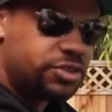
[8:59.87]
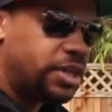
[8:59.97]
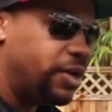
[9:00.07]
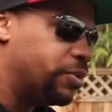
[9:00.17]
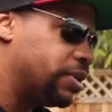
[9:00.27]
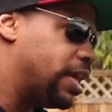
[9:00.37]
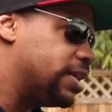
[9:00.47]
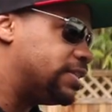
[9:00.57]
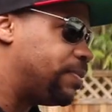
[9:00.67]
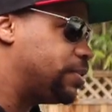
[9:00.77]
So they ordered that
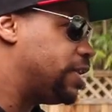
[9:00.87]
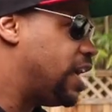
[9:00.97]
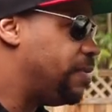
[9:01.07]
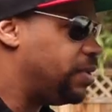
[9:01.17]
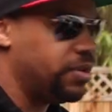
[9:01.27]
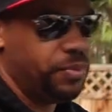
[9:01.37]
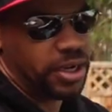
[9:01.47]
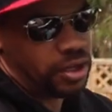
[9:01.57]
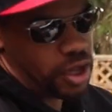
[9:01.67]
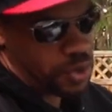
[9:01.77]
at supper time and we
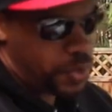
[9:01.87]
had a long